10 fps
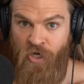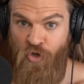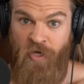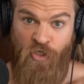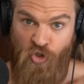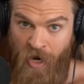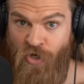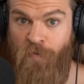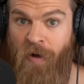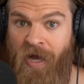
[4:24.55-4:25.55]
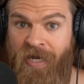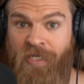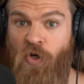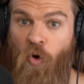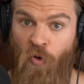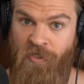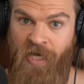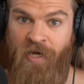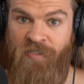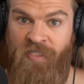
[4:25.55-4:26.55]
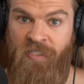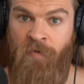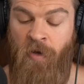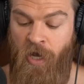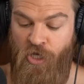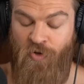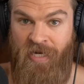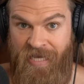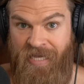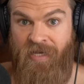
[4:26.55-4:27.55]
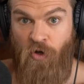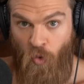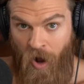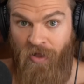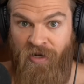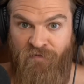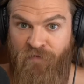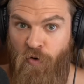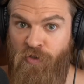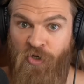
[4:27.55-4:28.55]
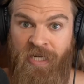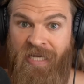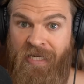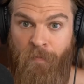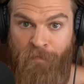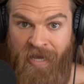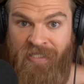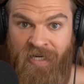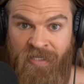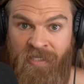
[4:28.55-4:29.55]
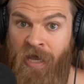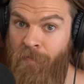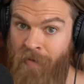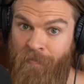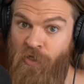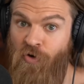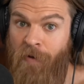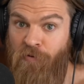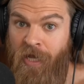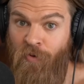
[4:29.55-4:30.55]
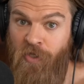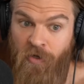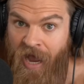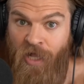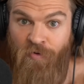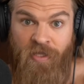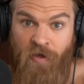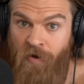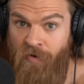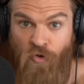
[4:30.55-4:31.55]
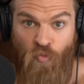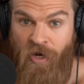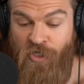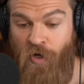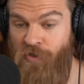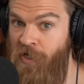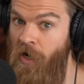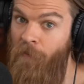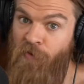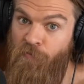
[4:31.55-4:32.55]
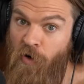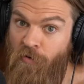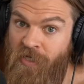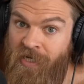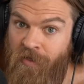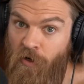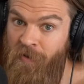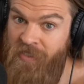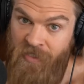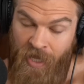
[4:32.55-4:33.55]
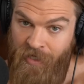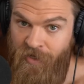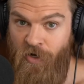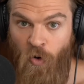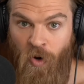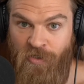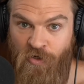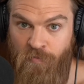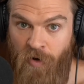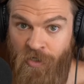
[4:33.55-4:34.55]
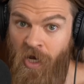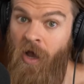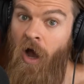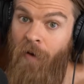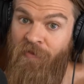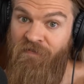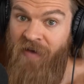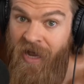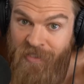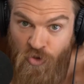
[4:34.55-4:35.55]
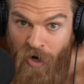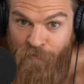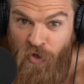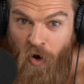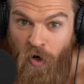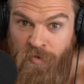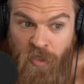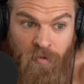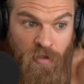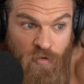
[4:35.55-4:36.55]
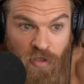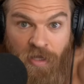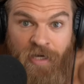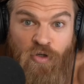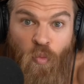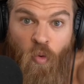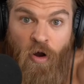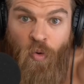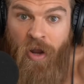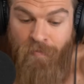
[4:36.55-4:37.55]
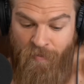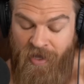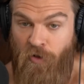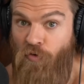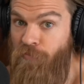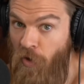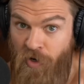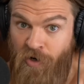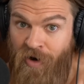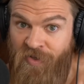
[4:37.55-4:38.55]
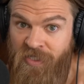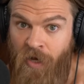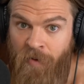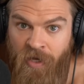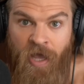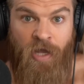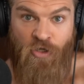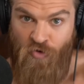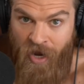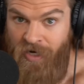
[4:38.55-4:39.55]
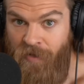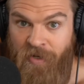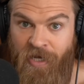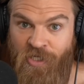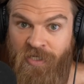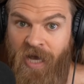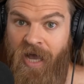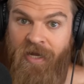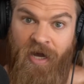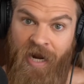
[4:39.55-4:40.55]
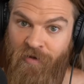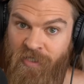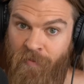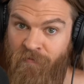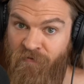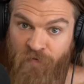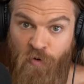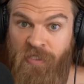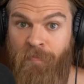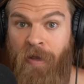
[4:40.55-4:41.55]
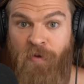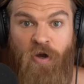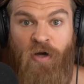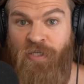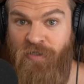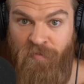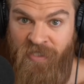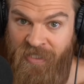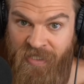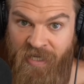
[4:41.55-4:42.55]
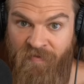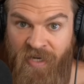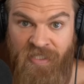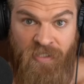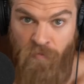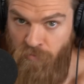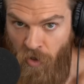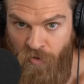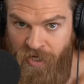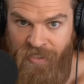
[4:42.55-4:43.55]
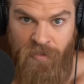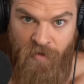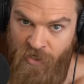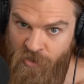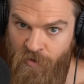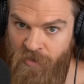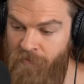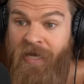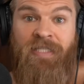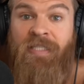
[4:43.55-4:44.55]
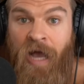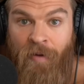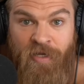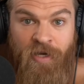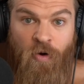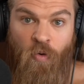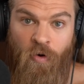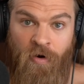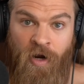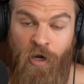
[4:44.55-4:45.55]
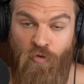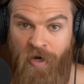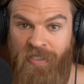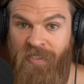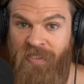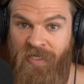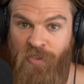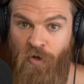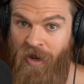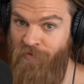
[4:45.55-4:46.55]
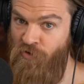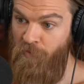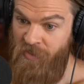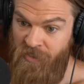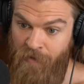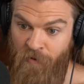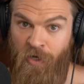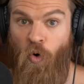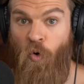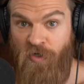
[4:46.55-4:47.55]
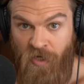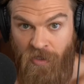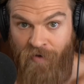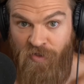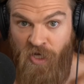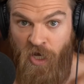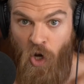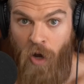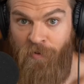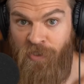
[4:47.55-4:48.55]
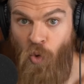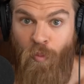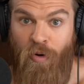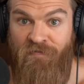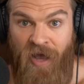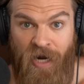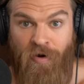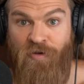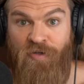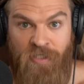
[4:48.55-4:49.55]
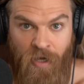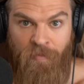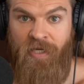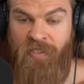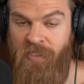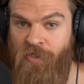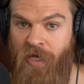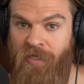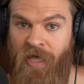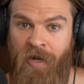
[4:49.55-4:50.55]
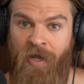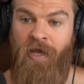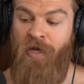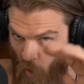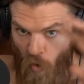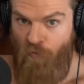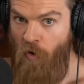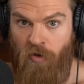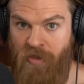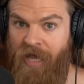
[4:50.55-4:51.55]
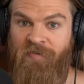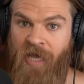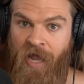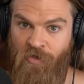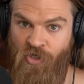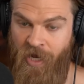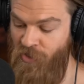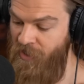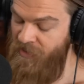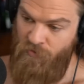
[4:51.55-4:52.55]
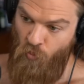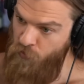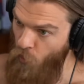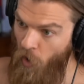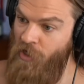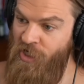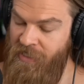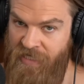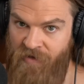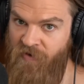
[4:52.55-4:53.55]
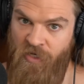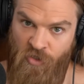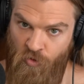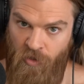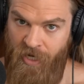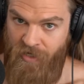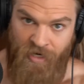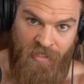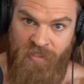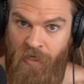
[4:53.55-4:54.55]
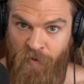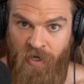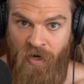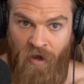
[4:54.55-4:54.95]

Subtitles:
You can train your body as a whole entire system. You can eat quality foods. You can eat in a maintenance. Maybe try playing with the calorie, the ratios. You can up the protein a little bit slightly. You don't want too much. Up the fats, drop the carbs a little bit, lose a little extra water weight, maybe get a little bloating around the stomach. Try an elimination diet. Cut out some foods that might be causing you some sensitivities and some bloating and some issues like insomnia or restlessness. So if you're having trouble sleeping, cortisol levels can go up and store more fat around your stomach and such like that. Like overall lifestyle change. It's watching TV too late, not sleeping